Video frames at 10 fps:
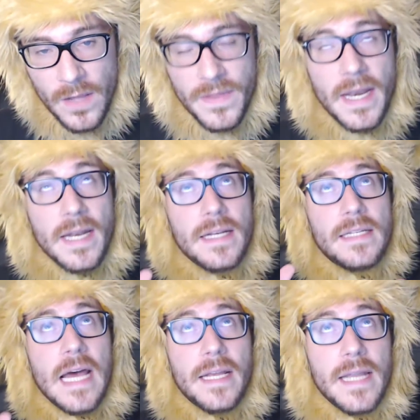The
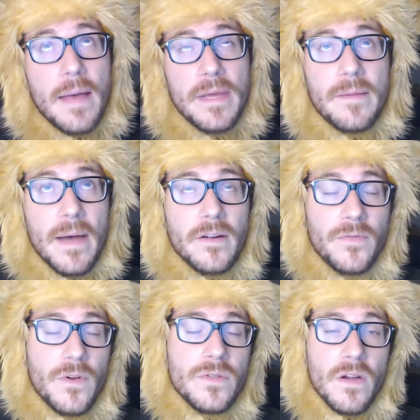dynamic
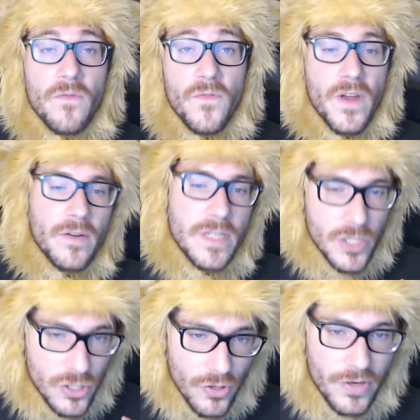microphones are very
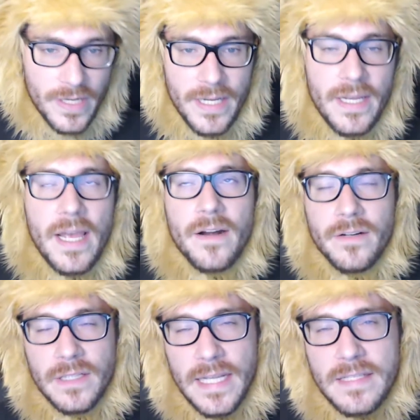sturdy and
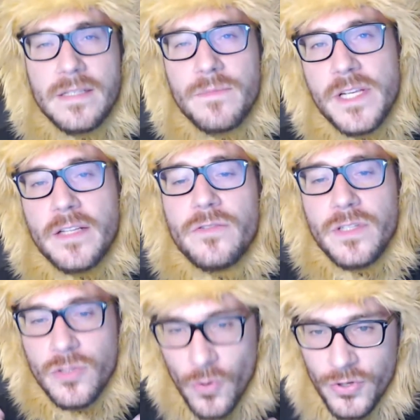are less subject to
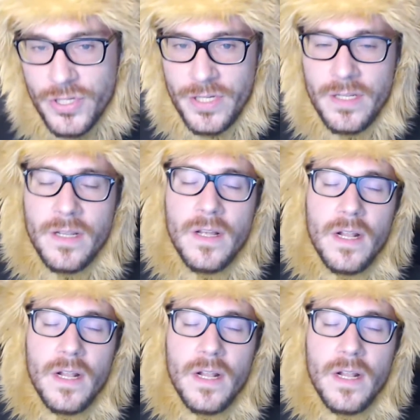distortion